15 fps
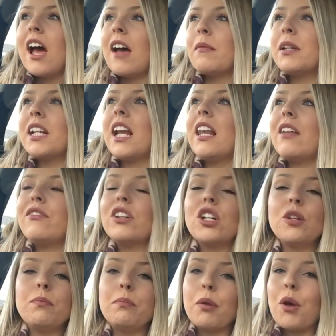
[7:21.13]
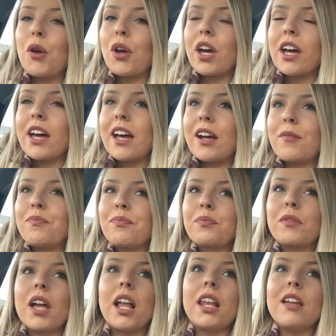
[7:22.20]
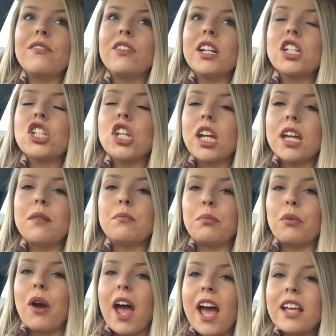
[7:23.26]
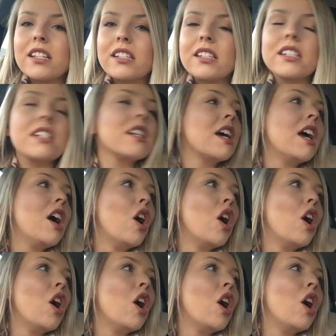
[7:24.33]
I mean, I love a good burger. I love like chicken breast